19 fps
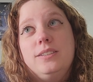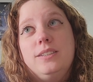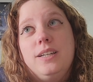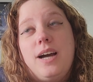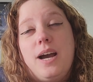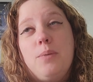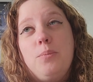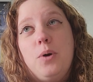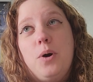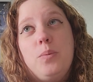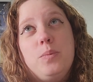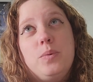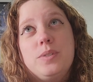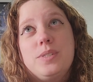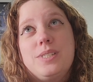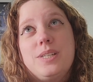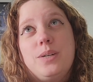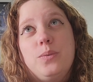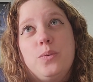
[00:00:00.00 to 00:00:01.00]
I'm
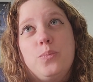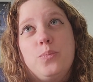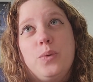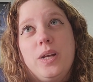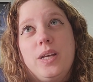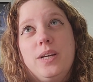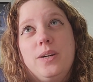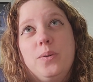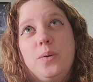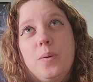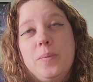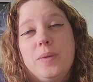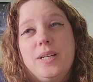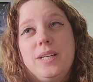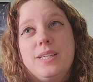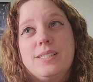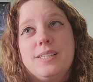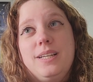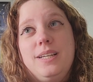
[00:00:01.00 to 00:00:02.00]
almost done with Bright Young Women
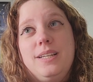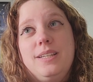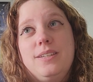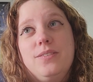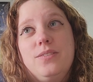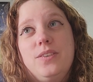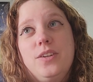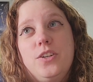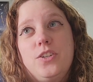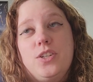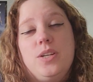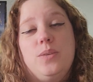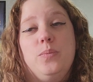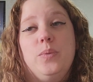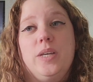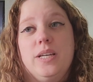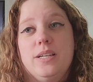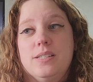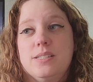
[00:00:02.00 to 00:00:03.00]
because I need to finish it
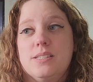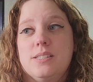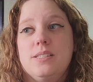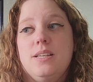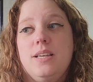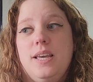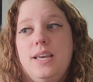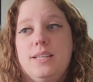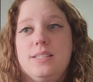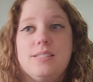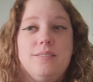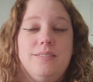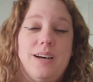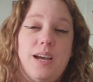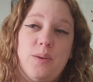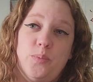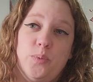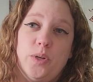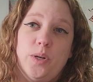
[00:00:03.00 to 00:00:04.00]
because it's a
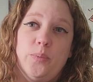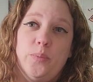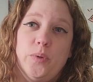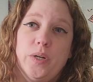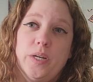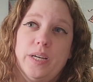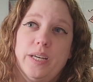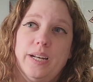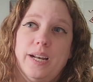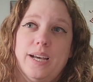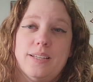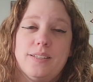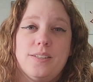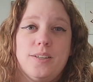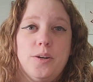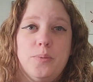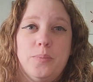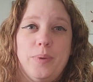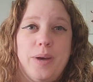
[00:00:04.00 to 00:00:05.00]
library book and it has to
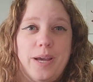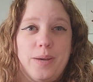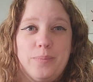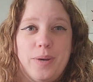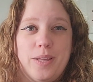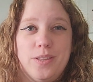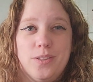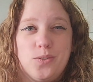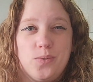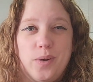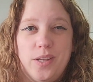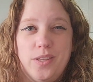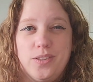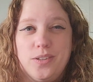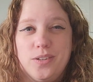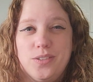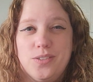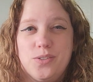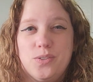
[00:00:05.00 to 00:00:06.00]
go back by the
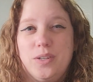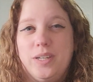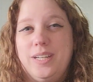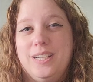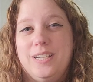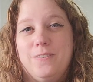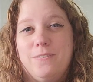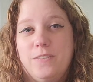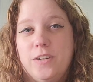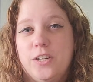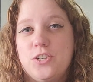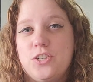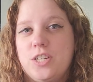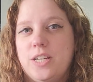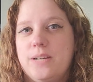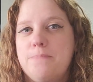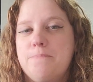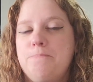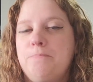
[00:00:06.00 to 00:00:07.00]
23rd, so I need to finish
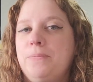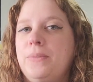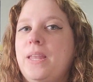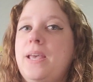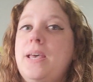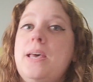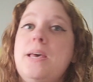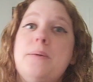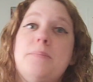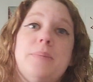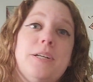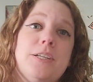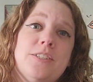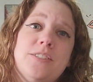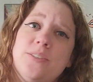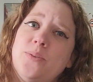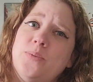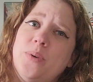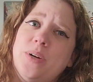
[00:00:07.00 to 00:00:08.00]
it, but I just
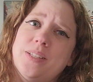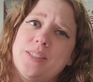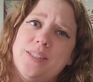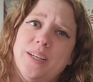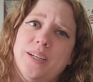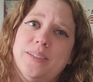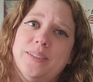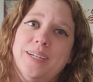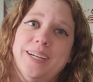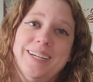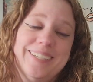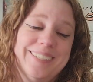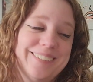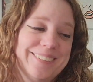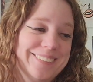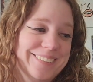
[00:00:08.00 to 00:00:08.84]
don't want to.